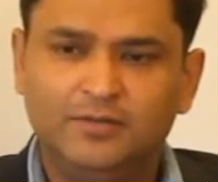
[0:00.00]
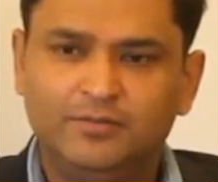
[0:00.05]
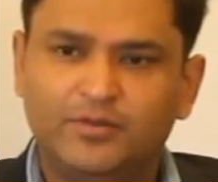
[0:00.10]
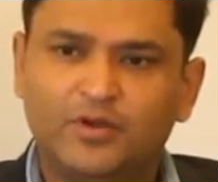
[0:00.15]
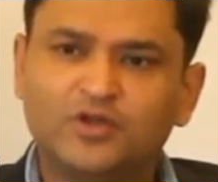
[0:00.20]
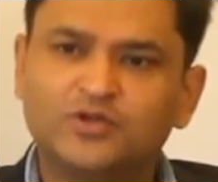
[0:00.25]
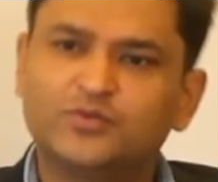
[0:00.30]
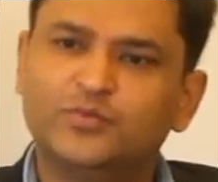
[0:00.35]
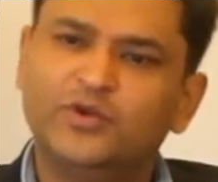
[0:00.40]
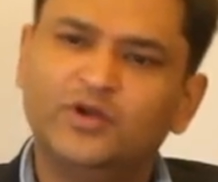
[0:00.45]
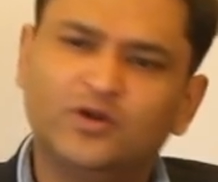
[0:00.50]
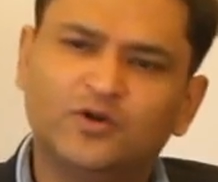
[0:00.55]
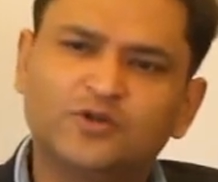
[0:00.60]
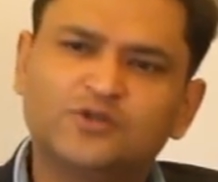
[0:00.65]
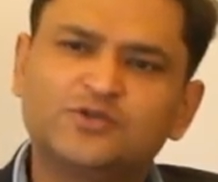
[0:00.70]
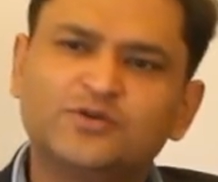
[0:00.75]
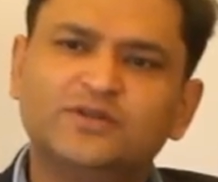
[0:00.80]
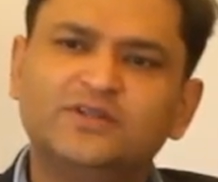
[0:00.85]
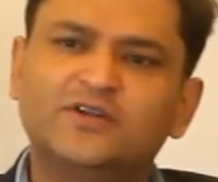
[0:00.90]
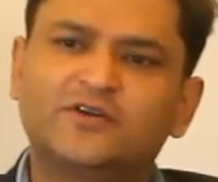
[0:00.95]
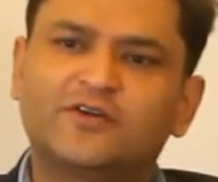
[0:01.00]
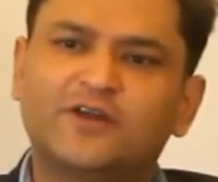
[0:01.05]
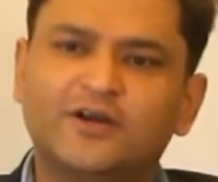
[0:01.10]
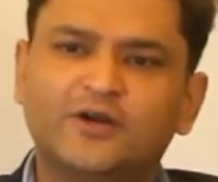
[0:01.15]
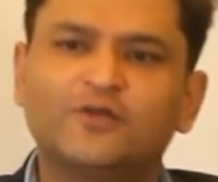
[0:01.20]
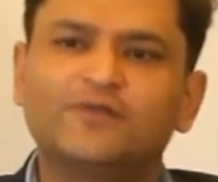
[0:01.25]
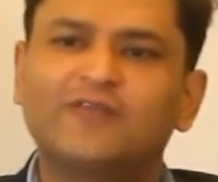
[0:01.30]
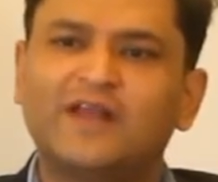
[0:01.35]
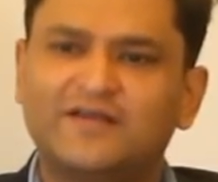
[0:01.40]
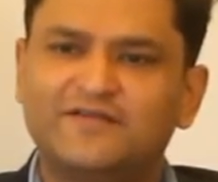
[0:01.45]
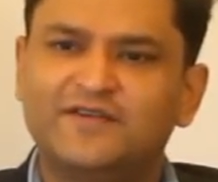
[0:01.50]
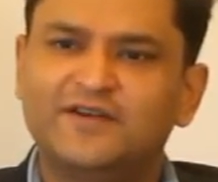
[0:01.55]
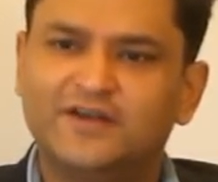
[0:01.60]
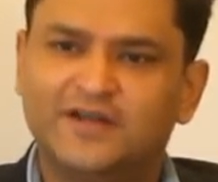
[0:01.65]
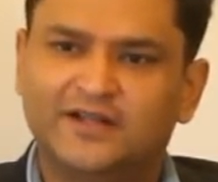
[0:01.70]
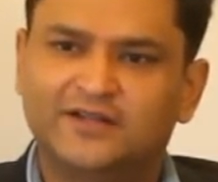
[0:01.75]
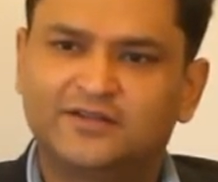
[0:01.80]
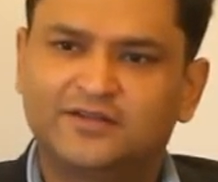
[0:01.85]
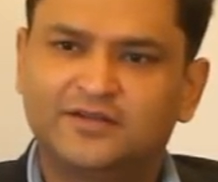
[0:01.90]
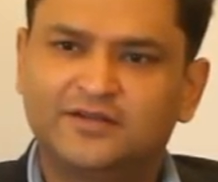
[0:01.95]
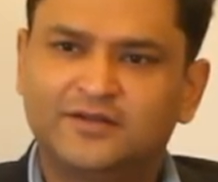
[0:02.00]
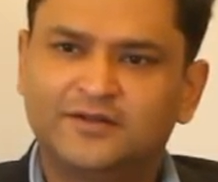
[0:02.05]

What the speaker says: Because we are also in the trade of life and death.